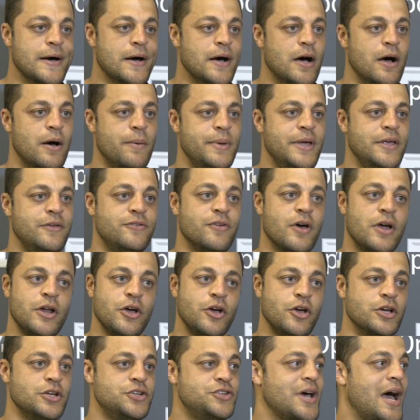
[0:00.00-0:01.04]
Um, he's done a
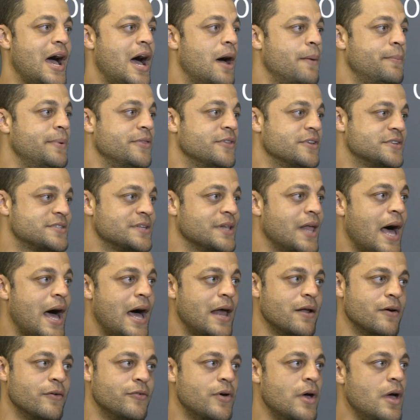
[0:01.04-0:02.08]
good job in the
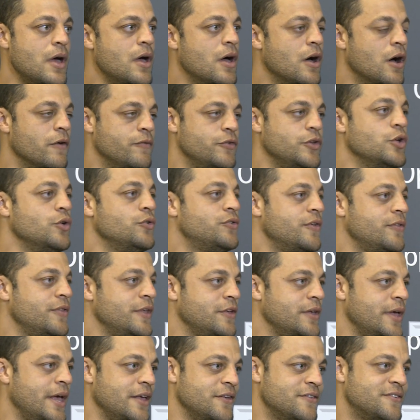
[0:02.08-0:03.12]
slot of of using
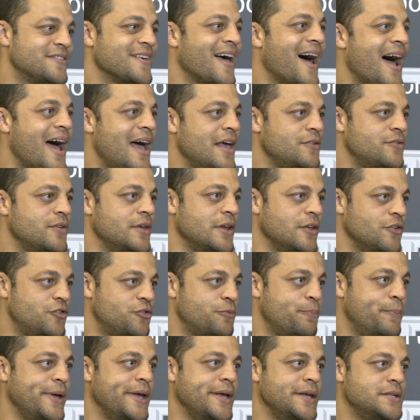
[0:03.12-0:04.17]
the, his size and his
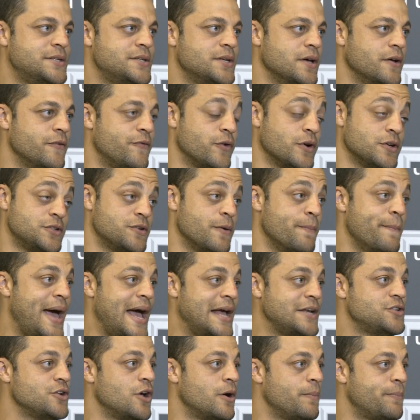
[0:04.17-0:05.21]
speed to, for some
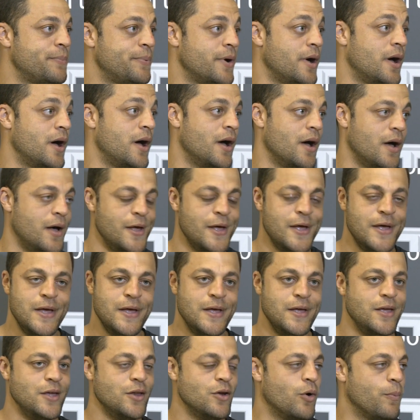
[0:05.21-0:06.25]
matchup, uh,
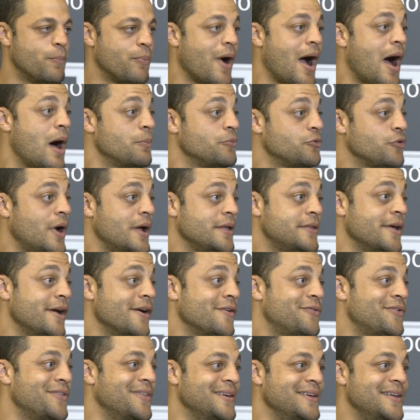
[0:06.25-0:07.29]
you know, problems right there
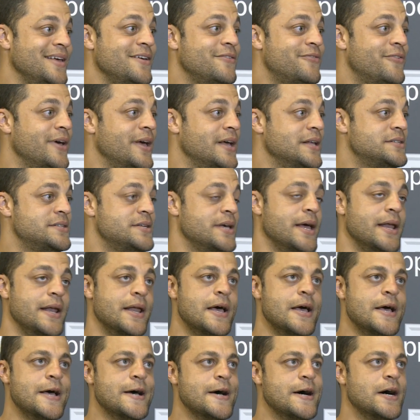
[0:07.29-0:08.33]
for the defense and.
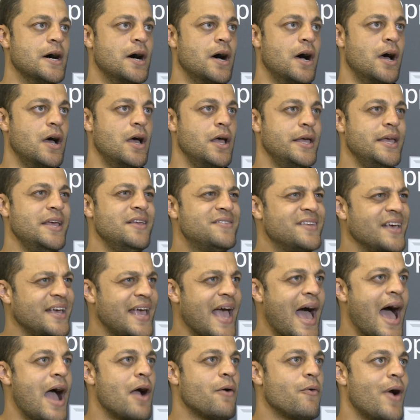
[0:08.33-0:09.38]
Uh, he's a
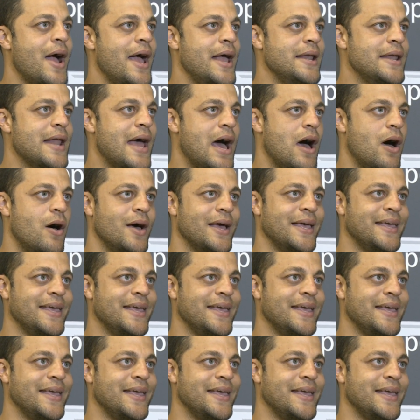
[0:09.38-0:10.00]
guy right now,